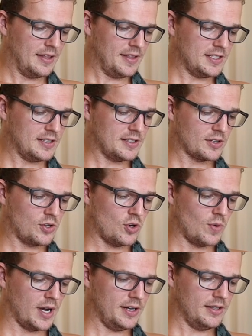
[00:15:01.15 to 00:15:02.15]
This is a
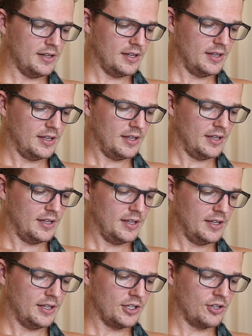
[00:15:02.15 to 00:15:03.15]
cool one.
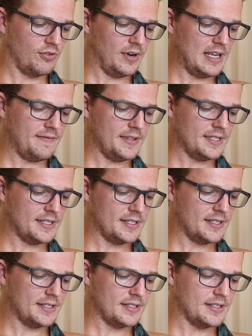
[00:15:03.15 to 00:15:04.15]

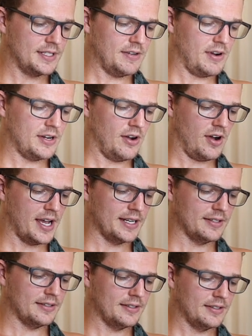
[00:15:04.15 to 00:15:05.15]
Grievous 09.
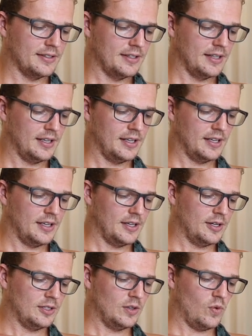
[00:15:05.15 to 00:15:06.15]

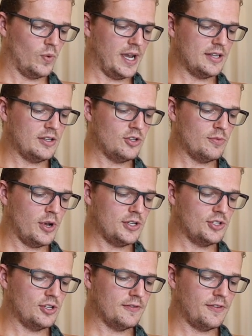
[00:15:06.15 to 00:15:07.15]
Where do you do
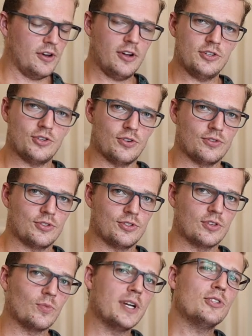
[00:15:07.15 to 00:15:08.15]
most of your photo
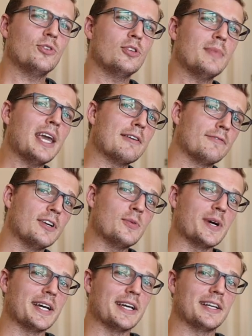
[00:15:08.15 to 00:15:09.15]
shoots? We do them
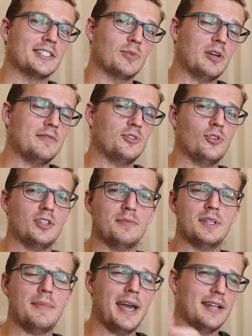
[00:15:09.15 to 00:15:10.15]
everywhere. So we do them
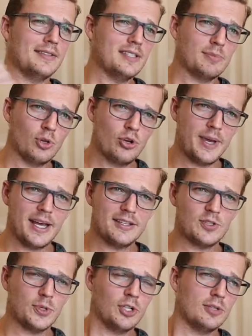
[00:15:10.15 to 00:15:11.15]
in the mountains, Blue
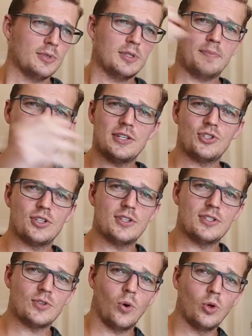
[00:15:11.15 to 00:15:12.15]
Mountains, we do them at the
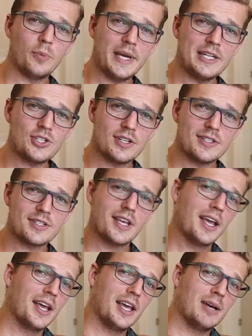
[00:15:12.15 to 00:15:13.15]
beaches, all the
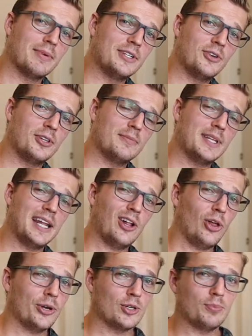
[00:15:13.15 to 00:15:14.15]
beaches. We do them in
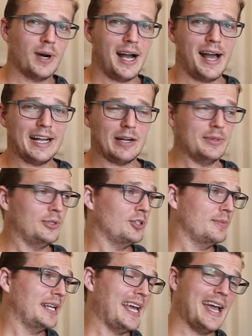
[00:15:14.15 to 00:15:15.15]
our local park, we do
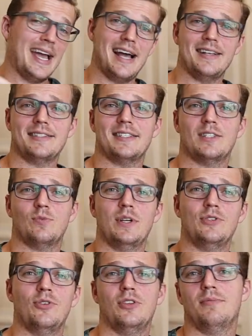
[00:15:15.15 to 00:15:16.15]
them in our house, we
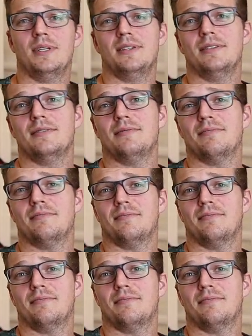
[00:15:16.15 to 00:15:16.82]
do them in